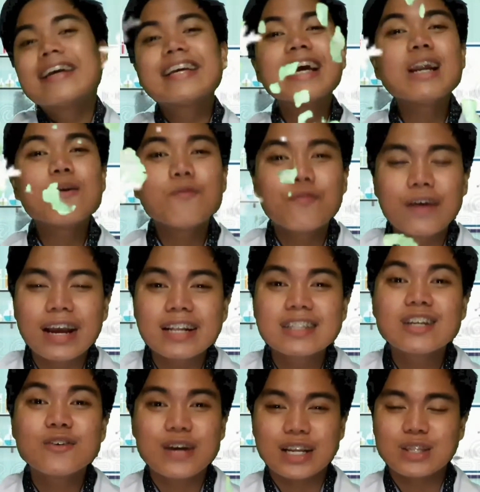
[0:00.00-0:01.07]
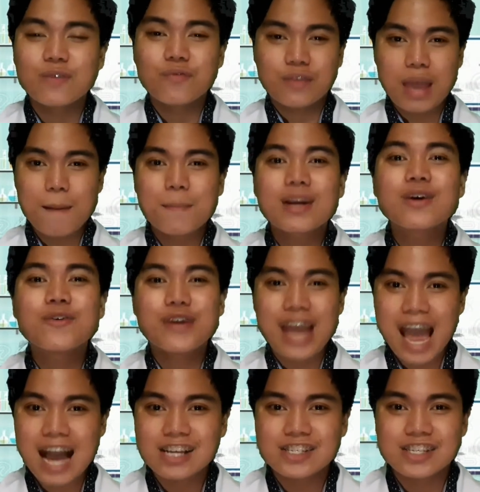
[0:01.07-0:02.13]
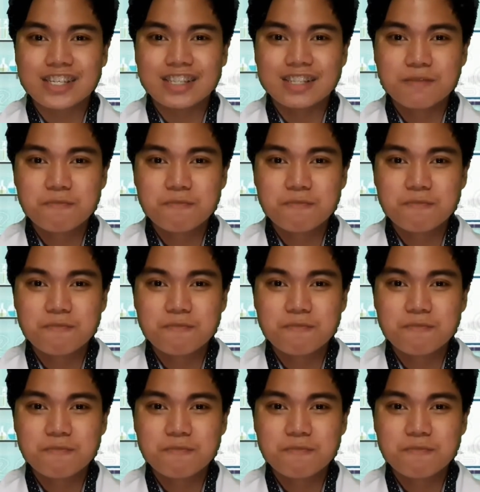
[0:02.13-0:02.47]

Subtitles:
can affect the rate of chemical reaction.